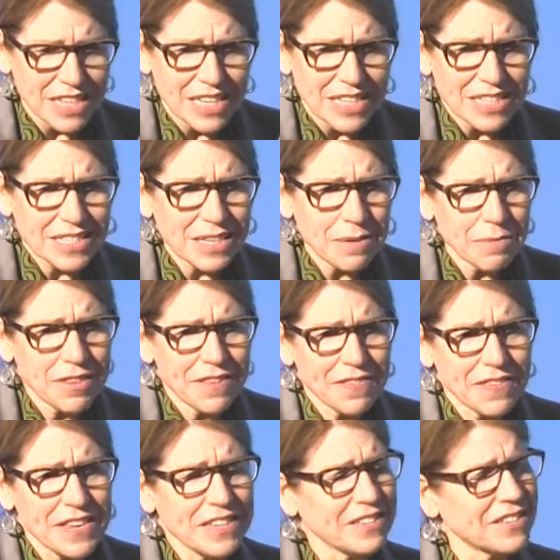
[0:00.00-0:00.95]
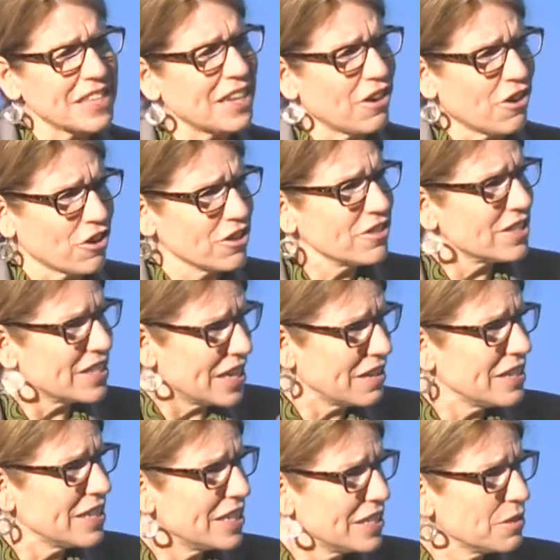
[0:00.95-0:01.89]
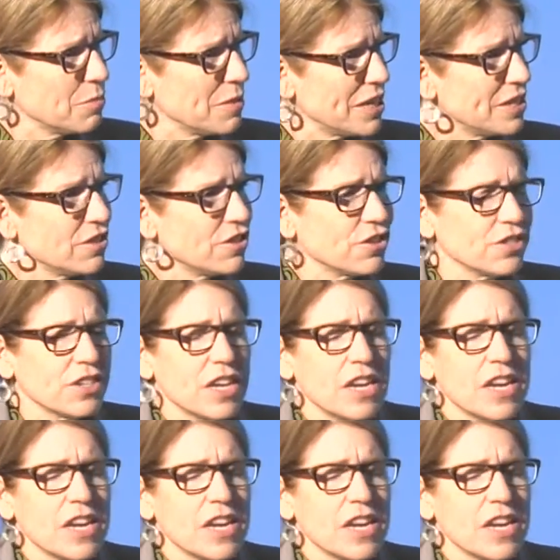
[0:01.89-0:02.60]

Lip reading: Some of the things that aren't selling as much,